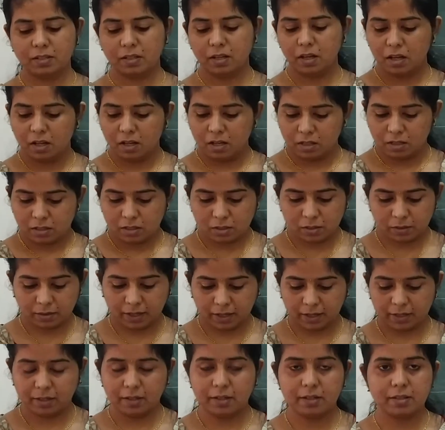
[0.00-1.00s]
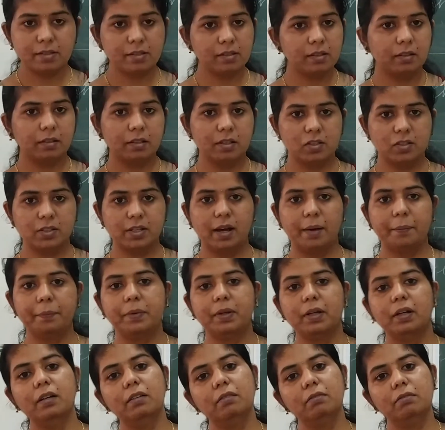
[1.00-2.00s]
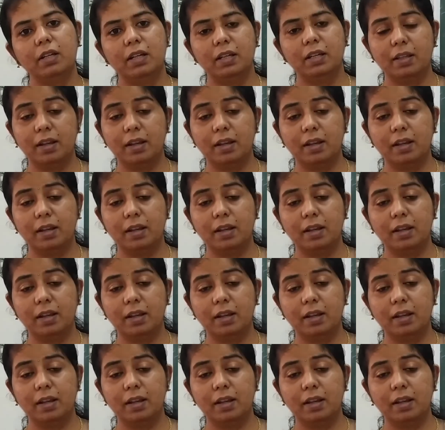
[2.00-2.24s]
Yes. So that is this chapter.